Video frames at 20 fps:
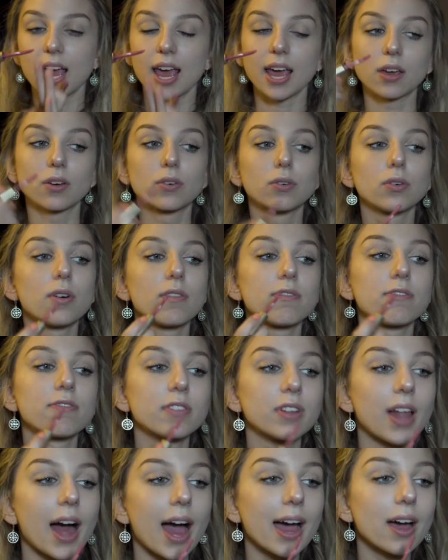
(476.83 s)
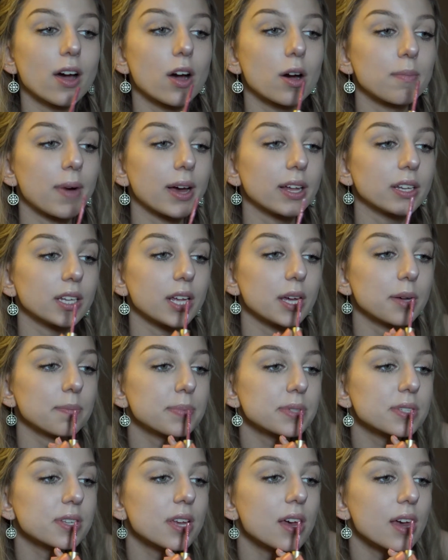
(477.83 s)
angle flat on my
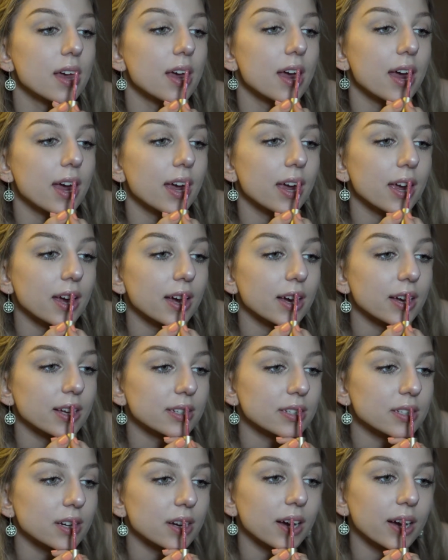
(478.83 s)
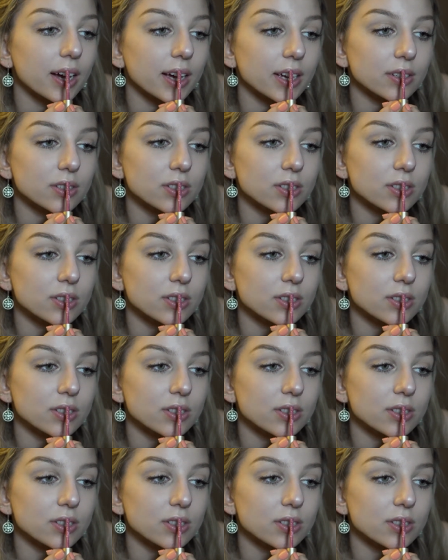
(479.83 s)
lips and I